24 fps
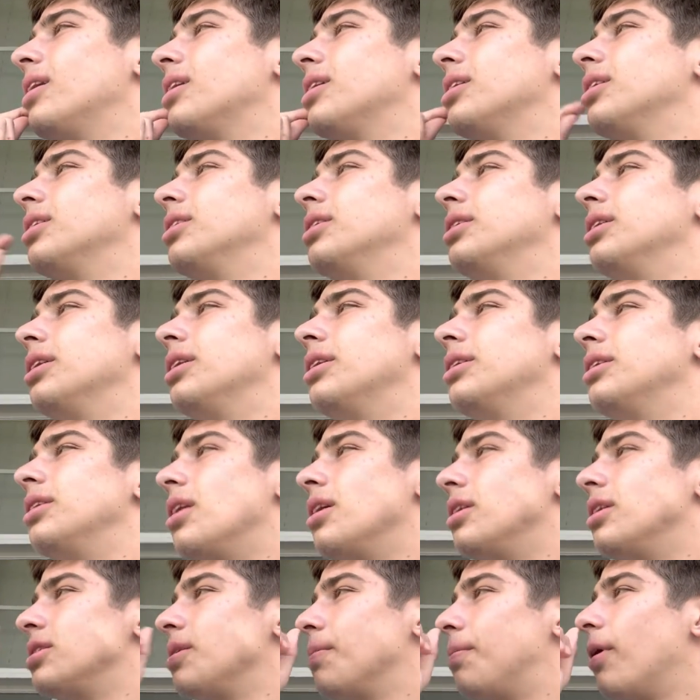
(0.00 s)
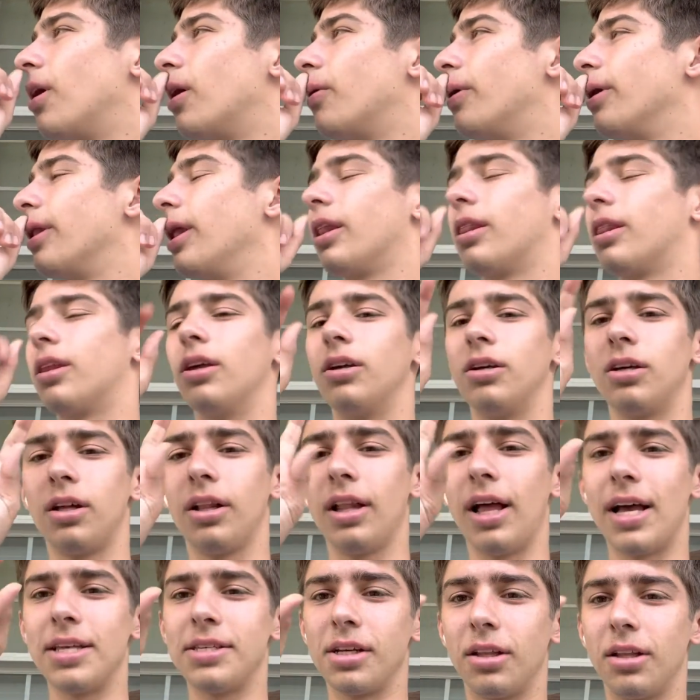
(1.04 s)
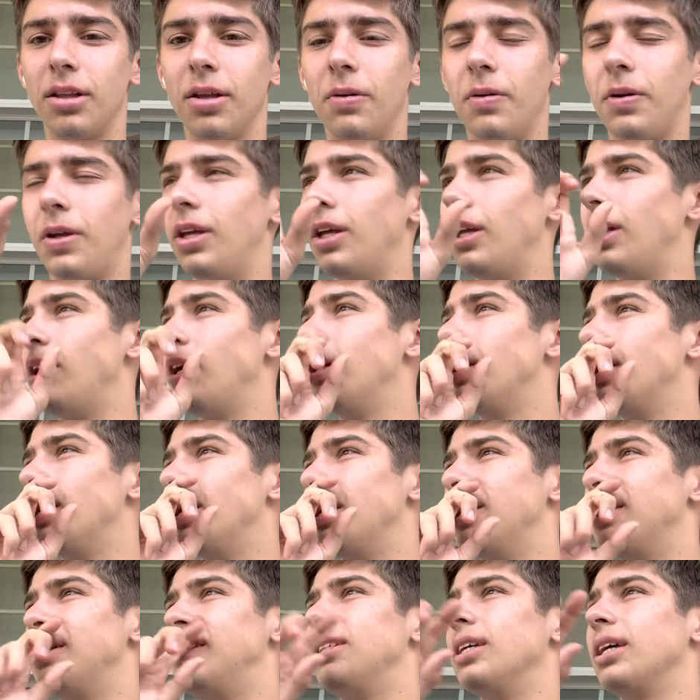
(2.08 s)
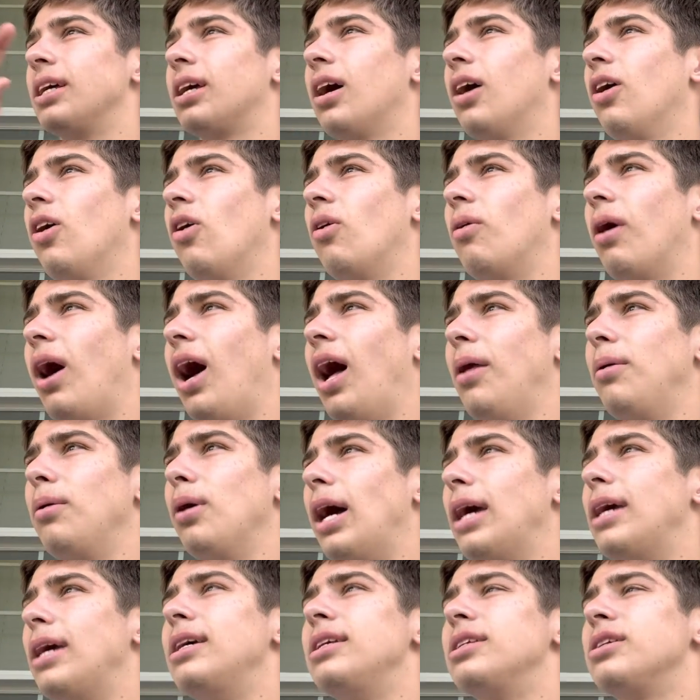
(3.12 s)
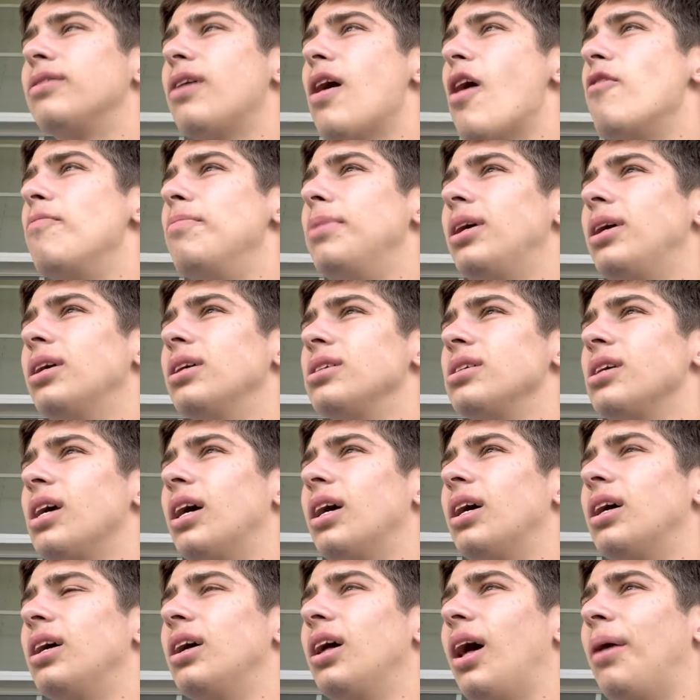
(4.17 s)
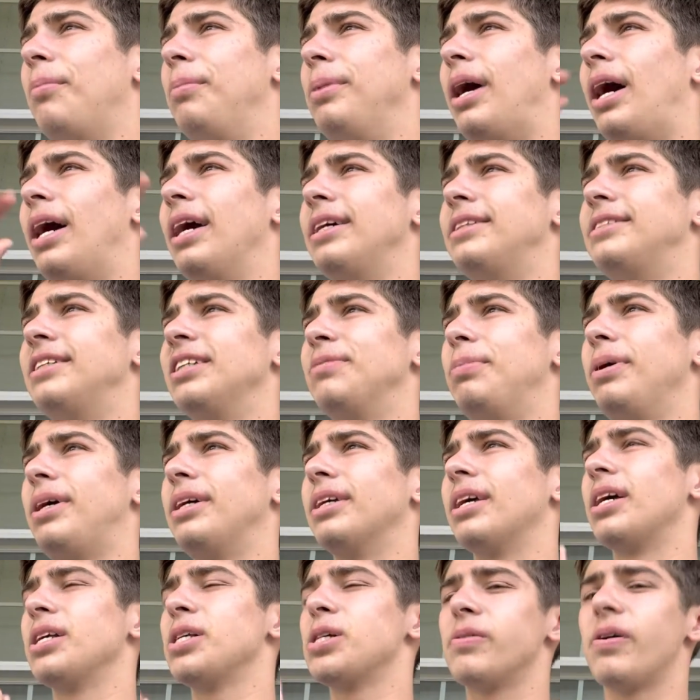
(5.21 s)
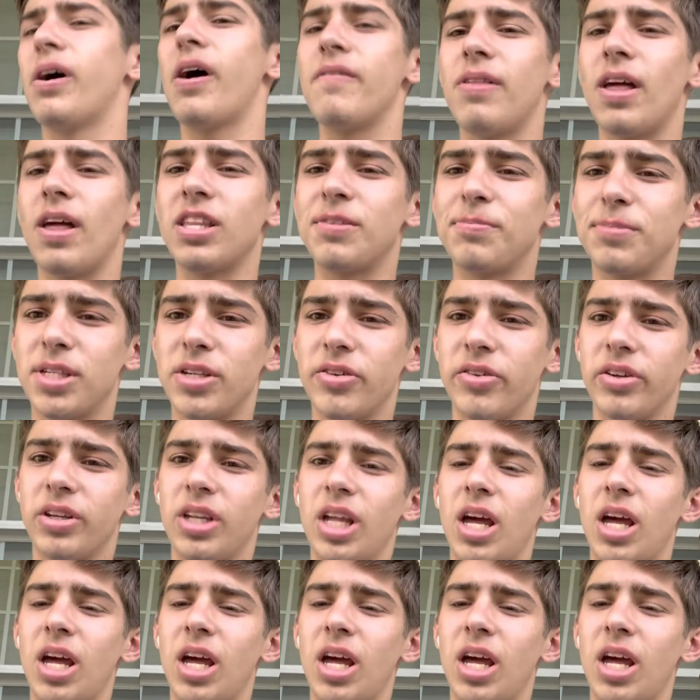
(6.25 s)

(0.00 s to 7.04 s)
Uh, there's a part where like the classic Loki, it's like, oh, I, I survived because I, I mean, I exist because I survived that specific